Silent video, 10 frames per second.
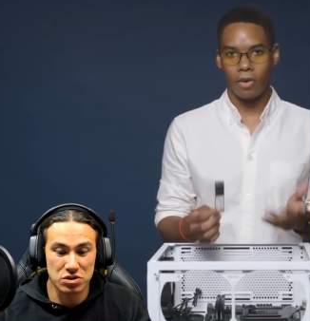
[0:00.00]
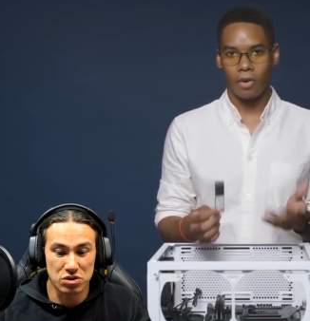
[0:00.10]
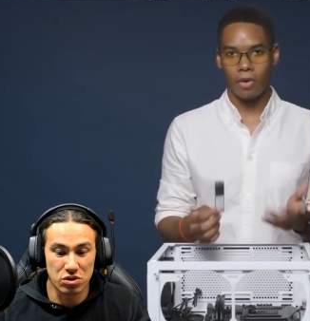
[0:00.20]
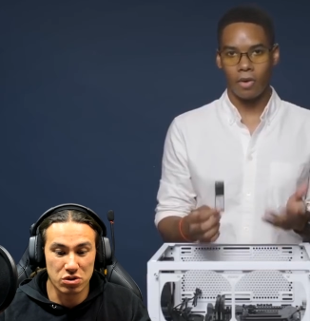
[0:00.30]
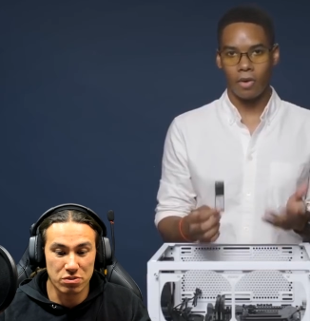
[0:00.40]

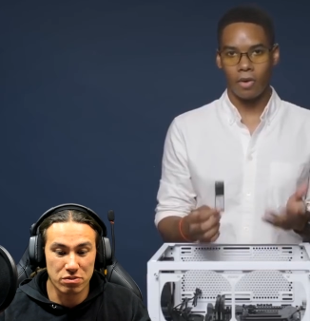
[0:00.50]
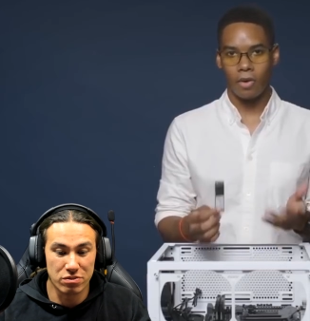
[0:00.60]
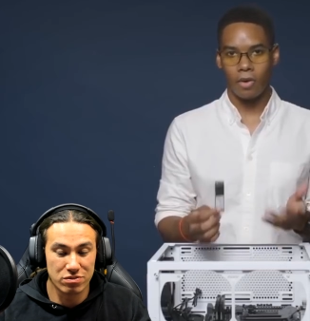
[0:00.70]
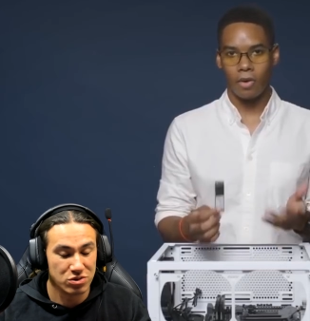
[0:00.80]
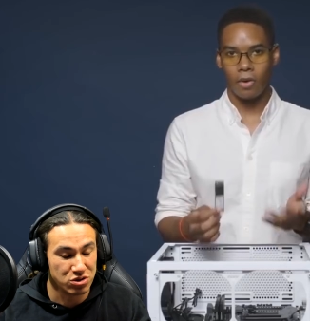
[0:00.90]
Speaker 1: So
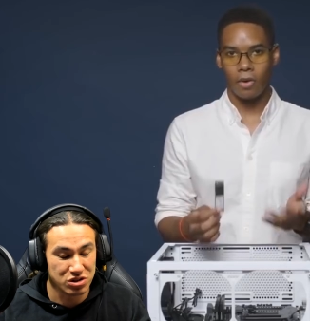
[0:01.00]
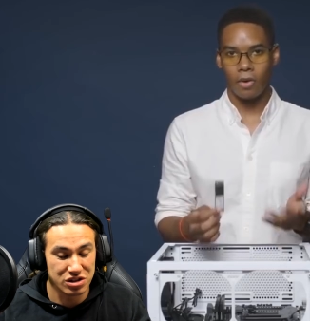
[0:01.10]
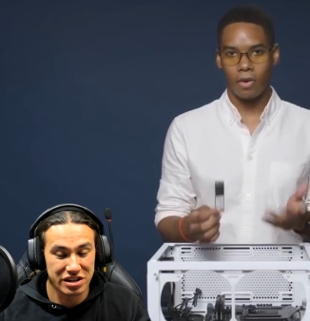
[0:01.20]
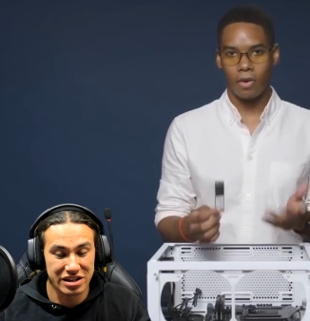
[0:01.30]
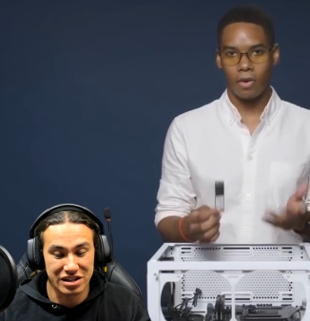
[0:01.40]

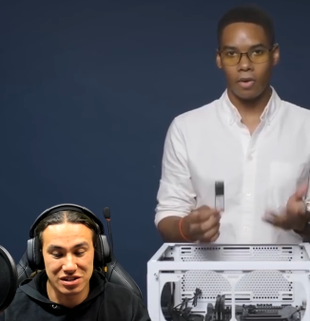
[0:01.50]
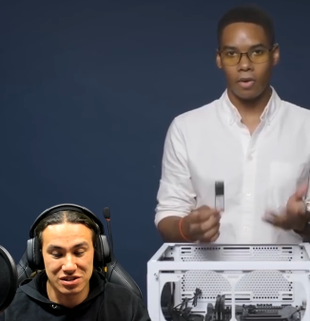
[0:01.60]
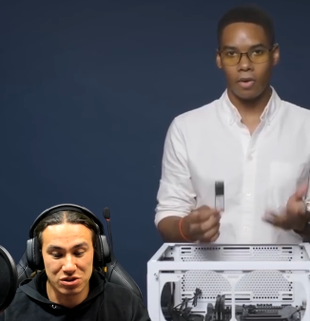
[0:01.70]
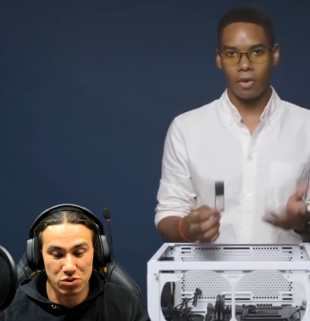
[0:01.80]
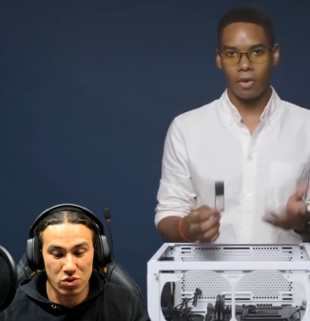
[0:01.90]
usually
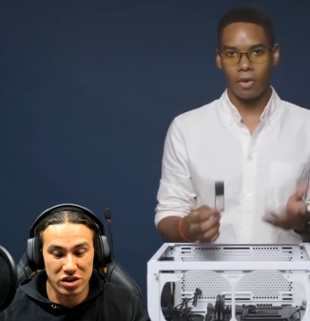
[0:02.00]
it's the